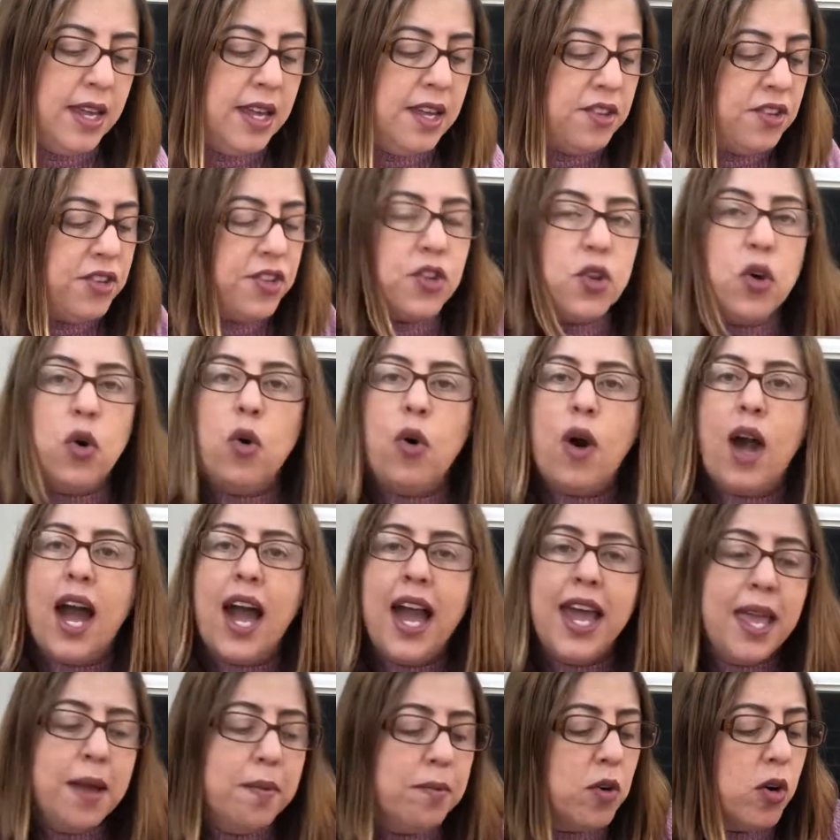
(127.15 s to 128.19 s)
So I
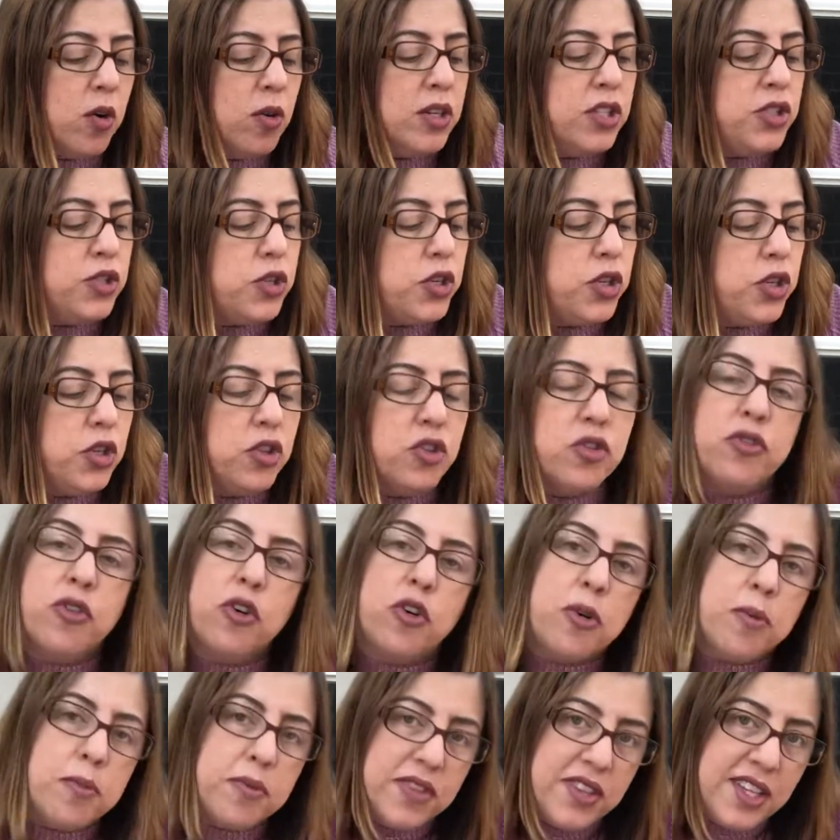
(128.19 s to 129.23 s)
am going to use
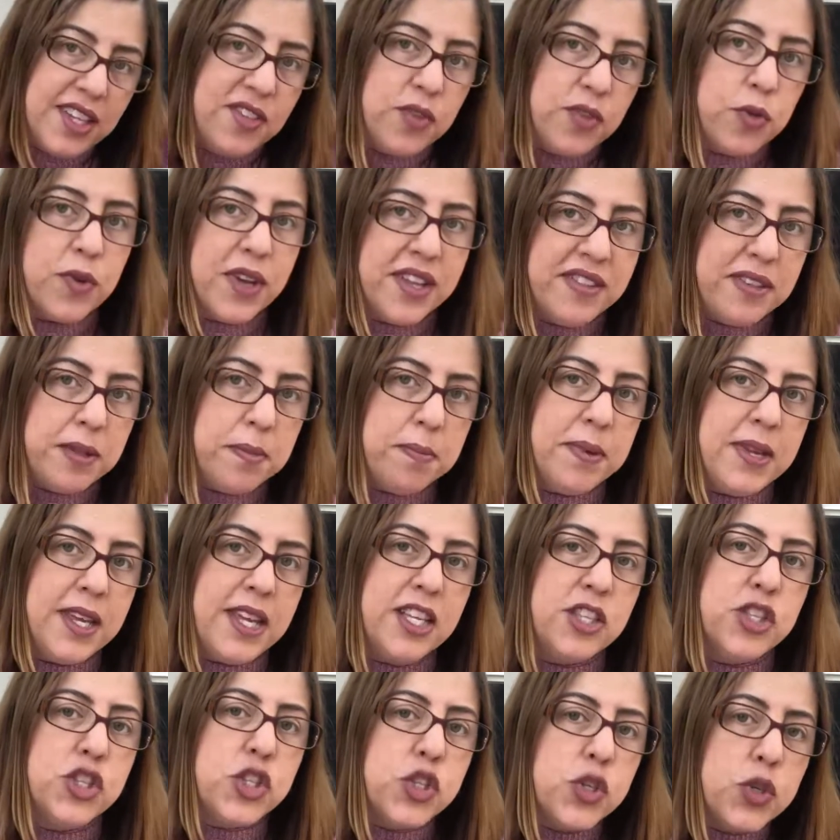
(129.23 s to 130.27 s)
for this recipe
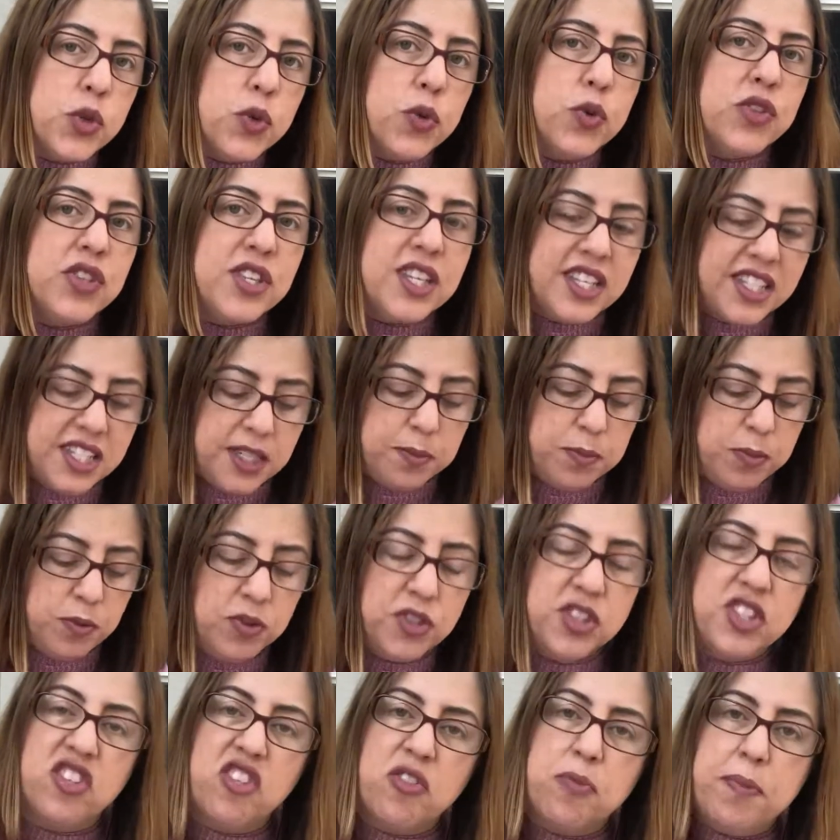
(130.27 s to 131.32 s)
2
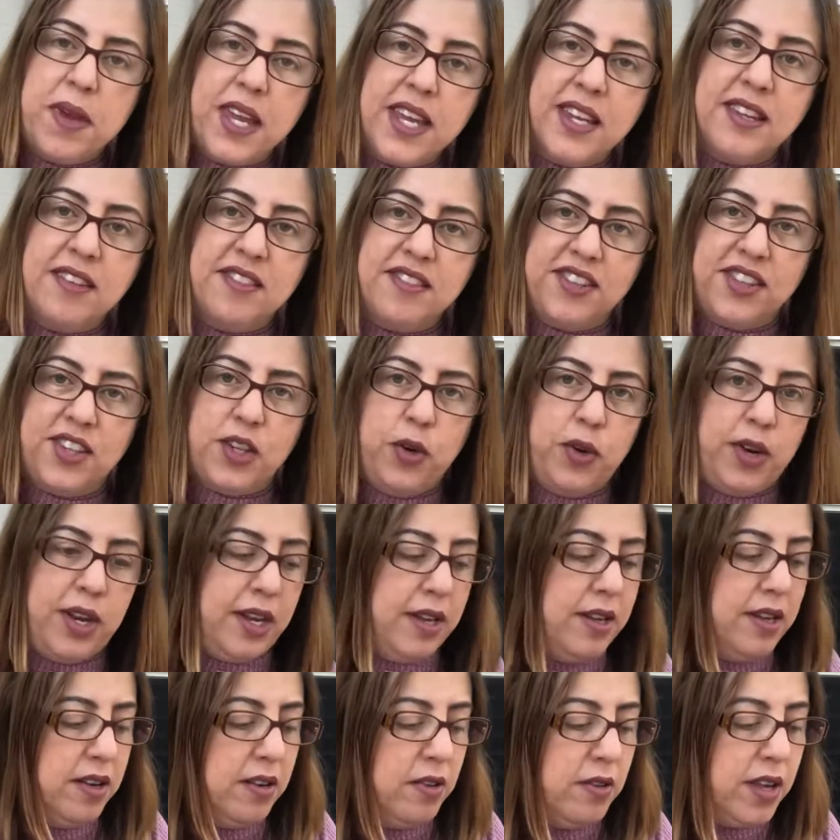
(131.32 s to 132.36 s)
teaspoons of baking soda,
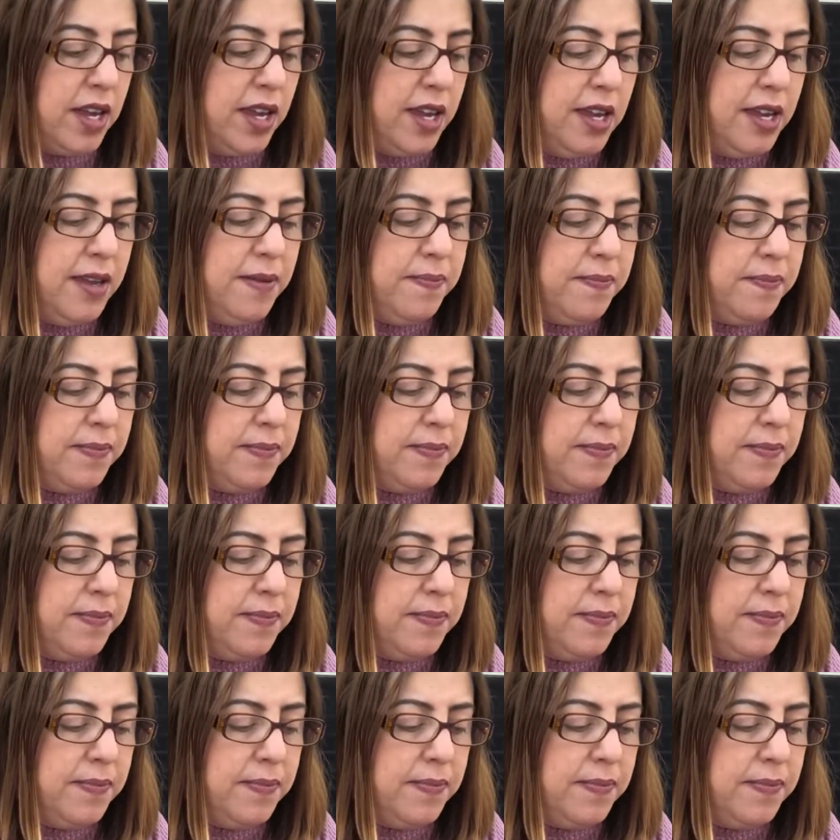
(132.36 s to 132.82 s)
okay?